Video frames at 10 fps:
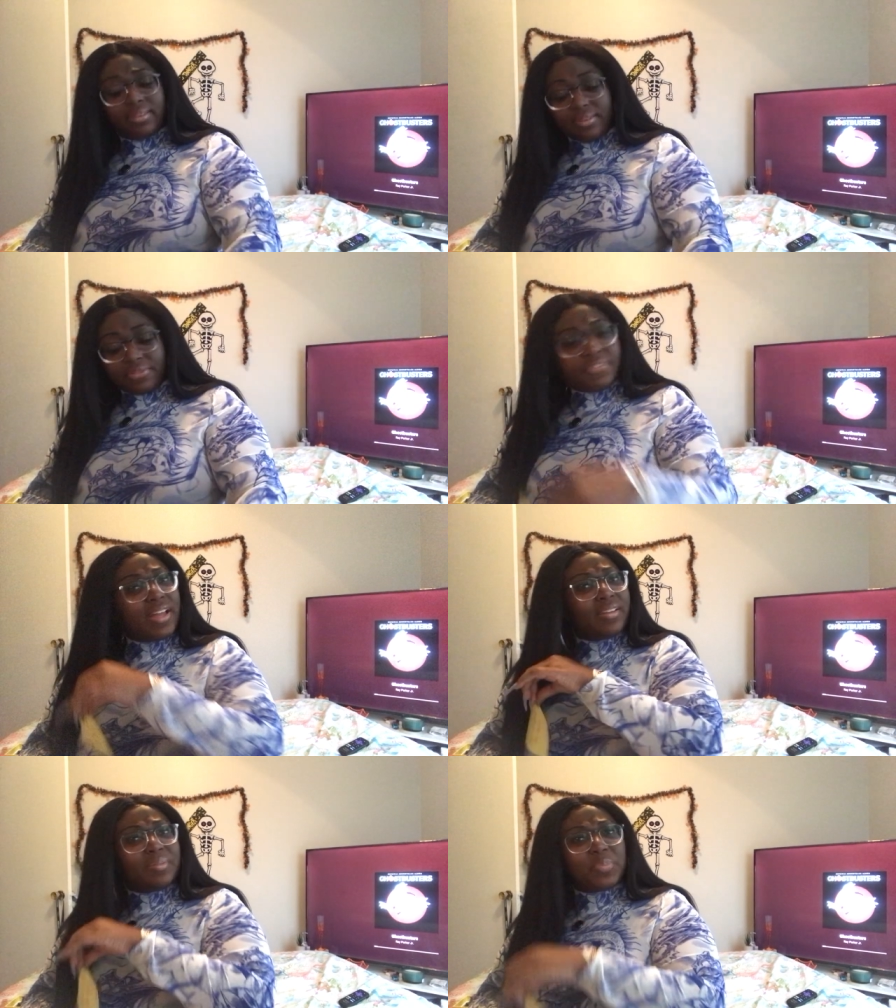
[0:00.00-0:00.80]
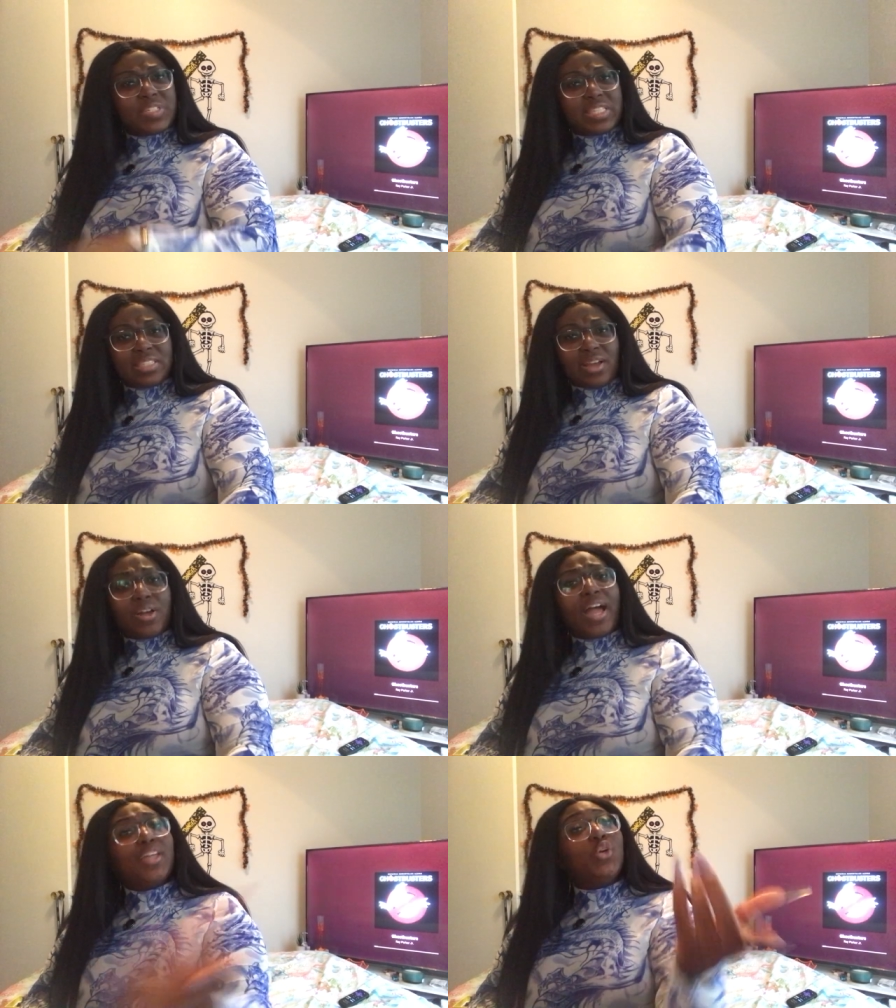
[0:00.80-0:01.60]
The fuck, pussy
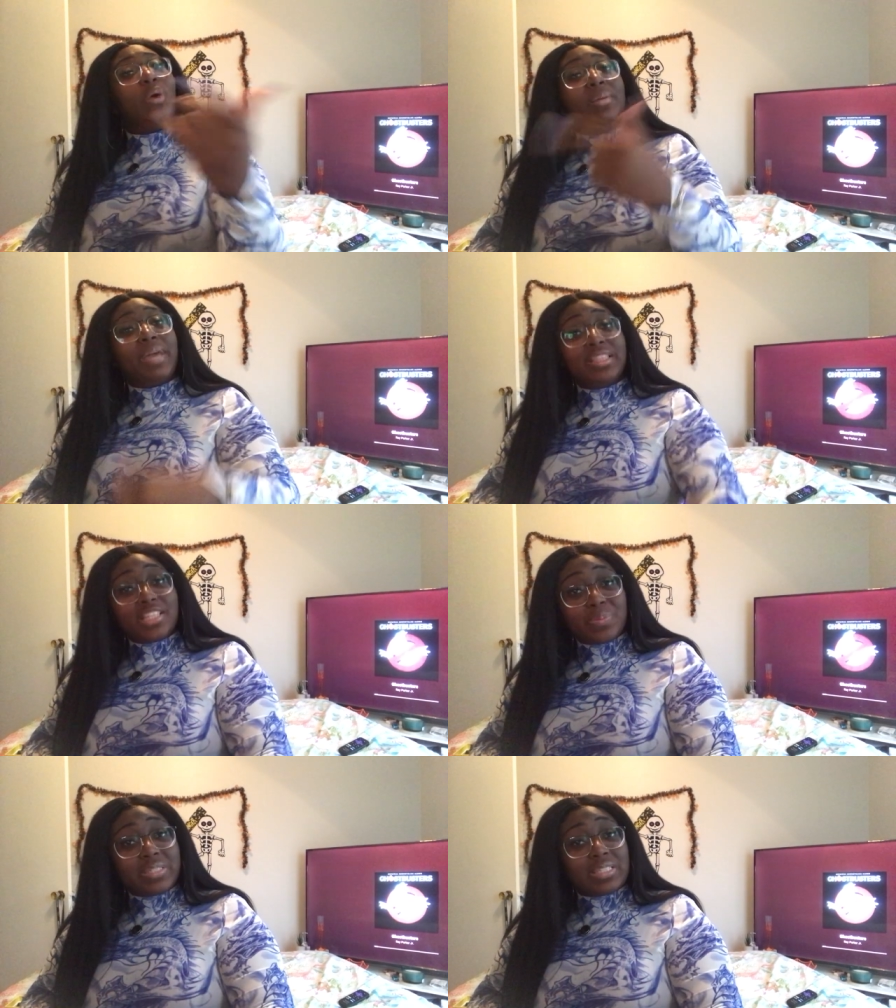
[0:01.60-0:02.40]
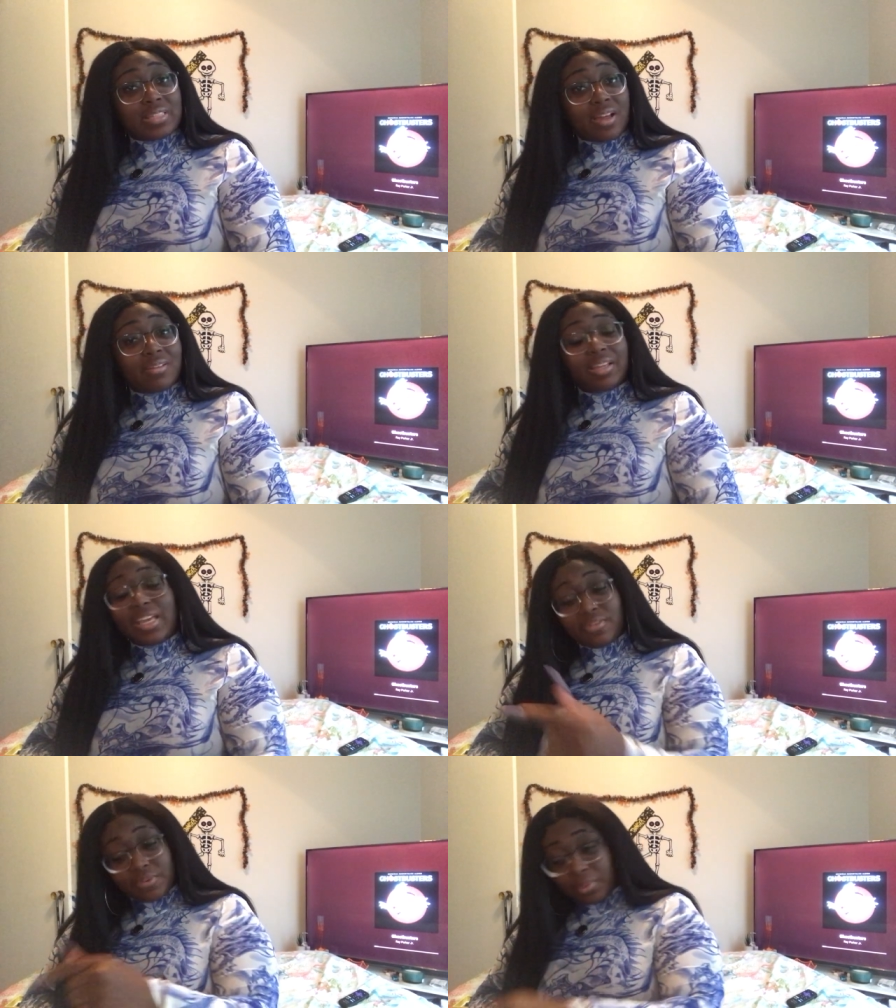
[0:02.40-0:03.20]
talk. How, you want to make this pussy talk?
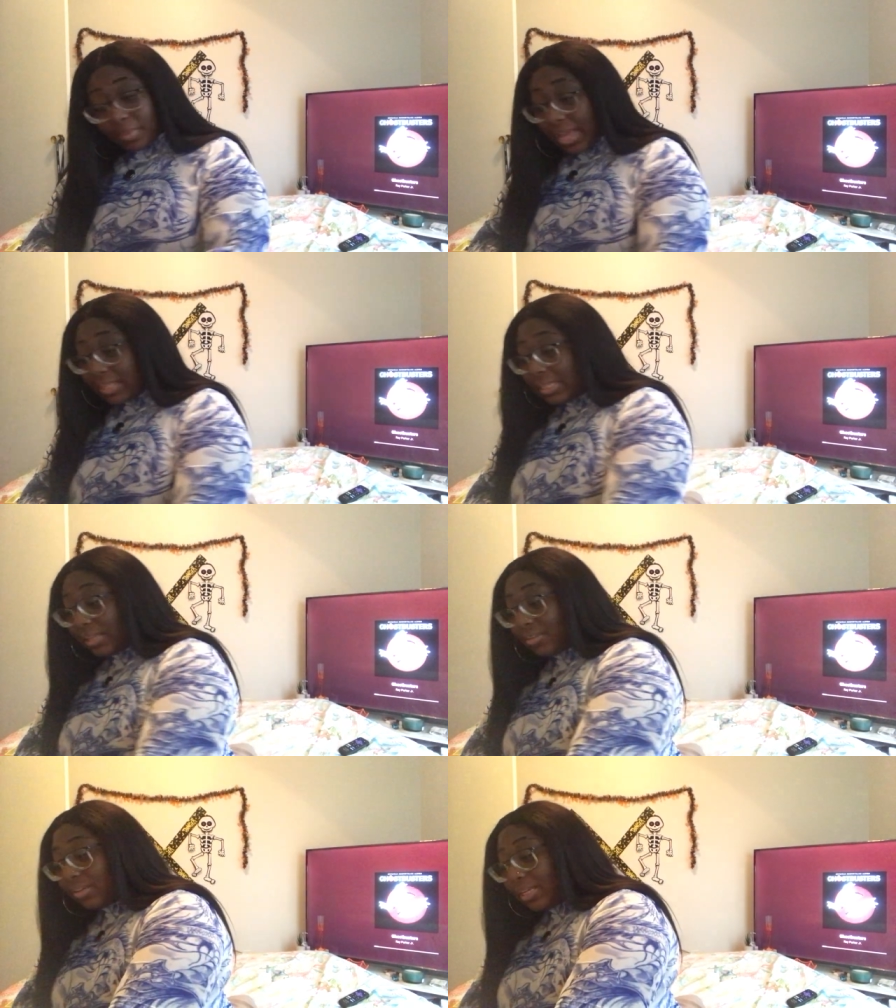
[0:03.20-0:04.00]
Eat it from the back then.